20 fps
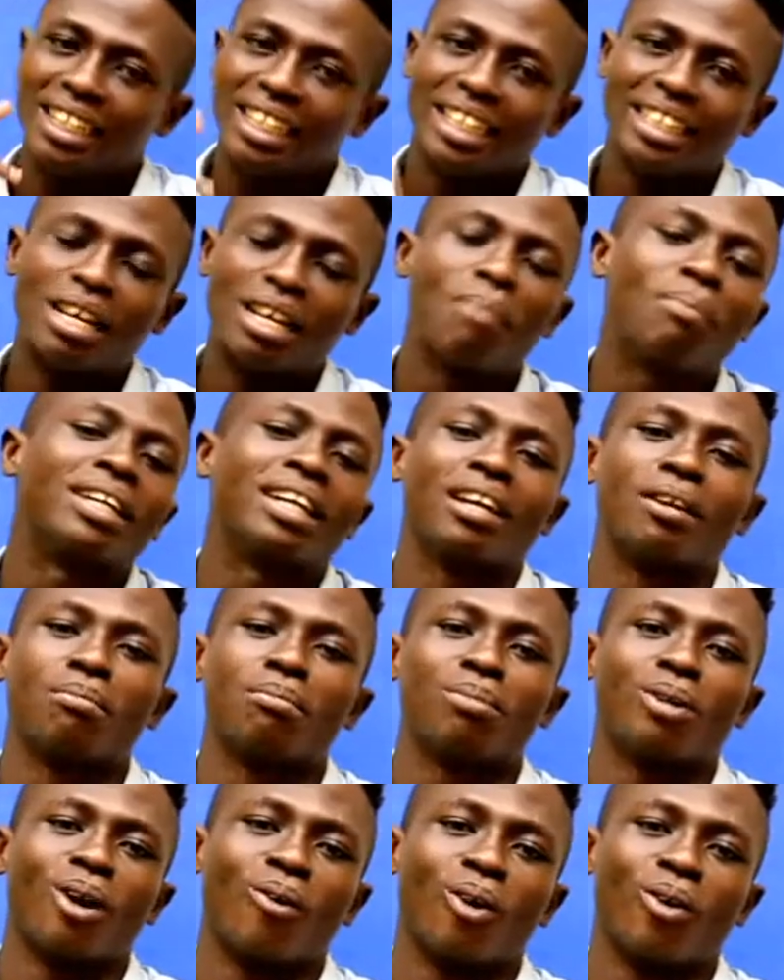Now, my little
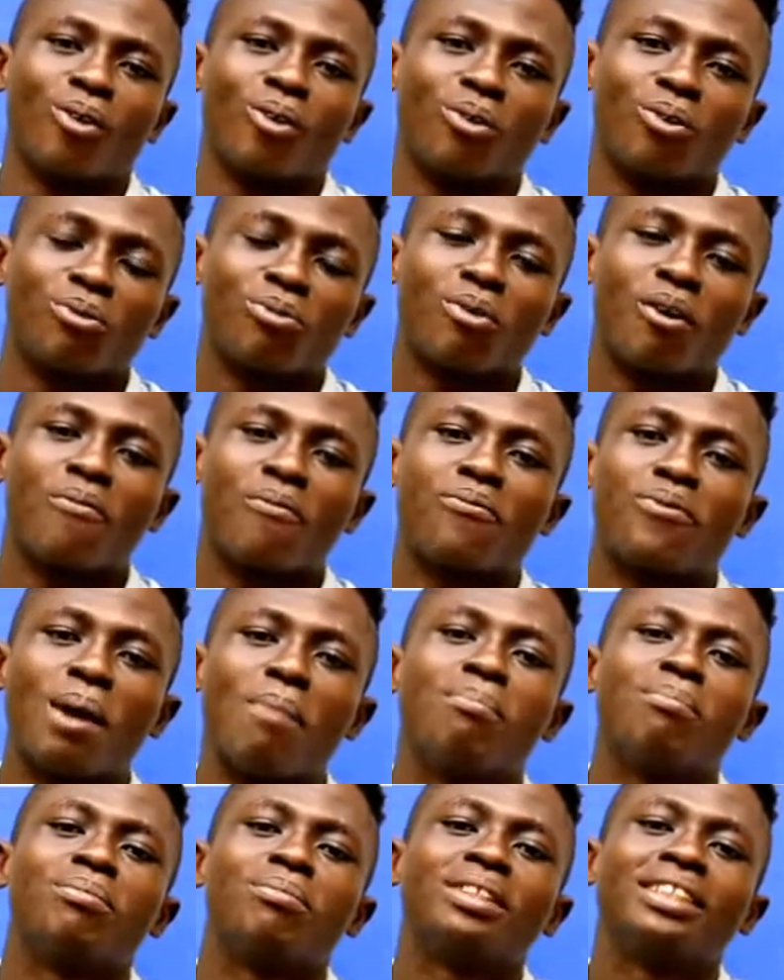brown one. What
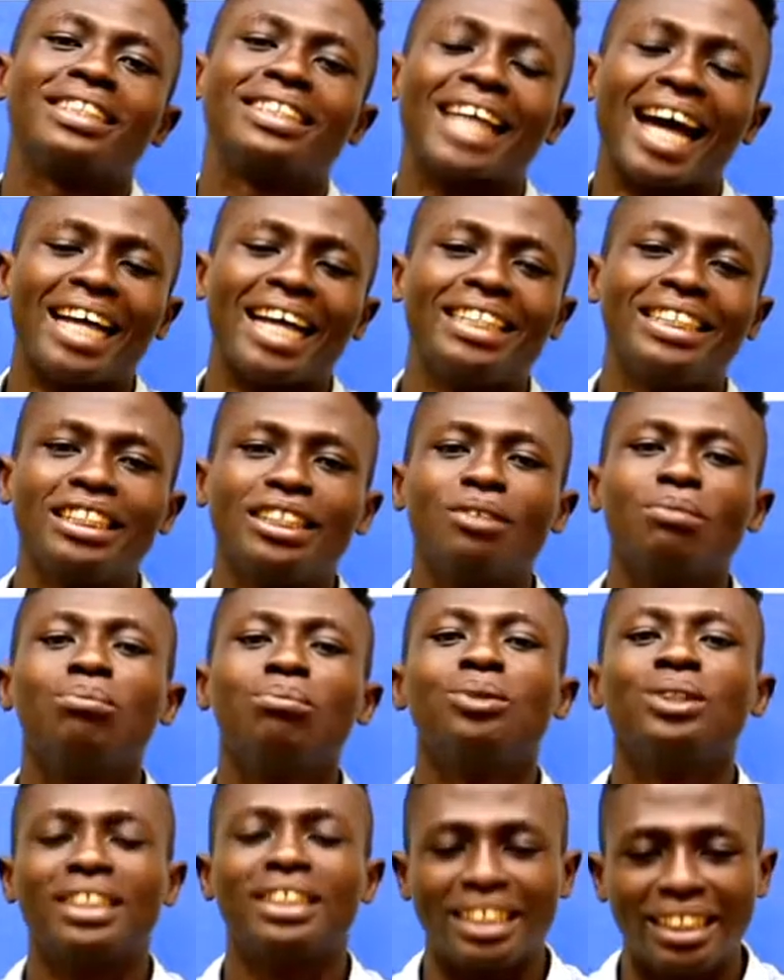frame? Danny
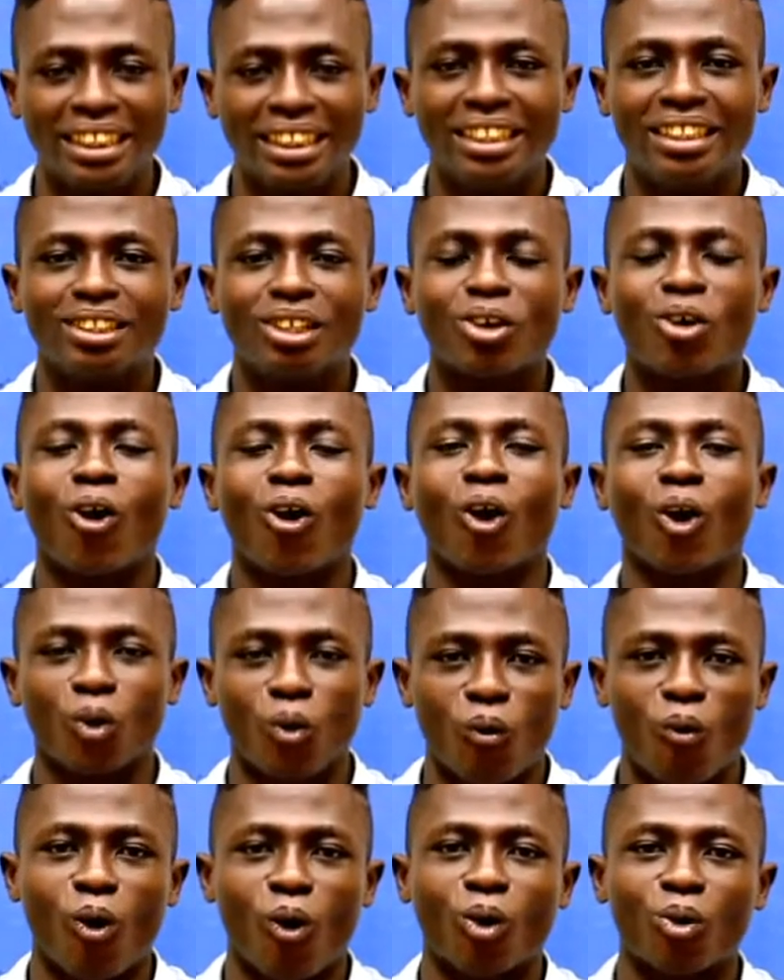Mudin
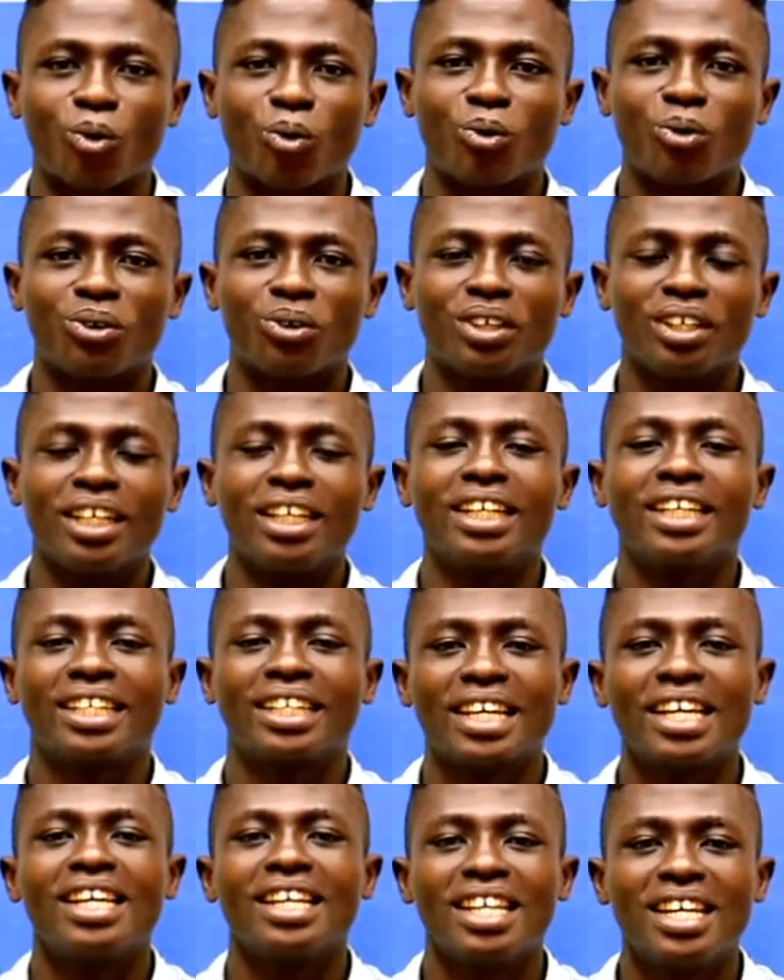Olokodo,
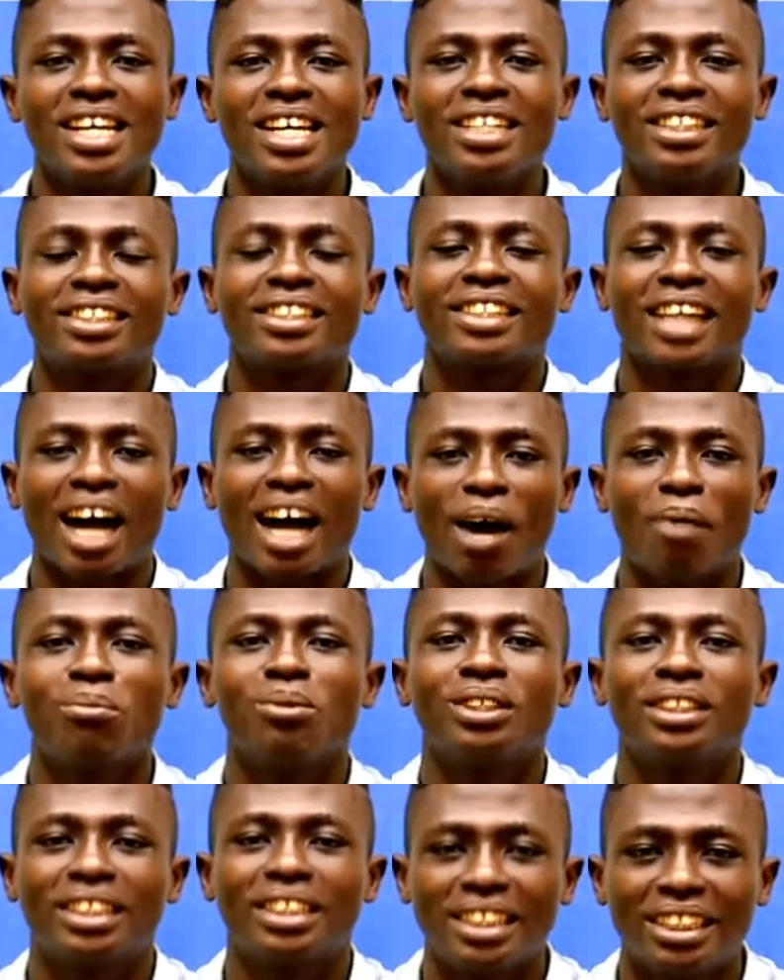aka Sam
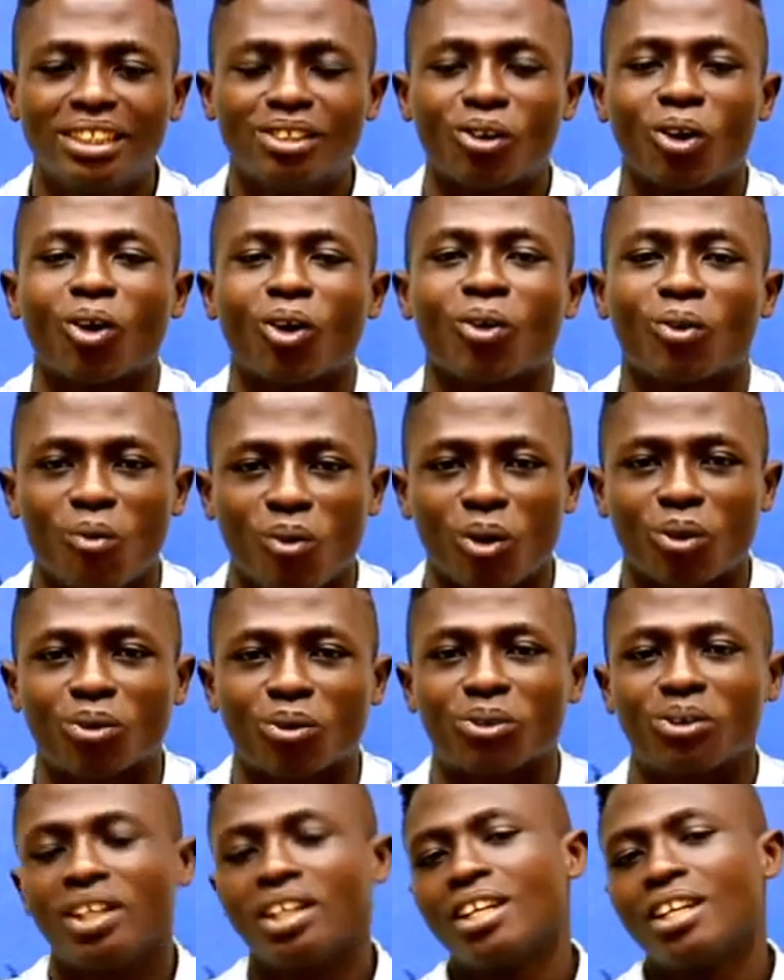Mudin Olokodo.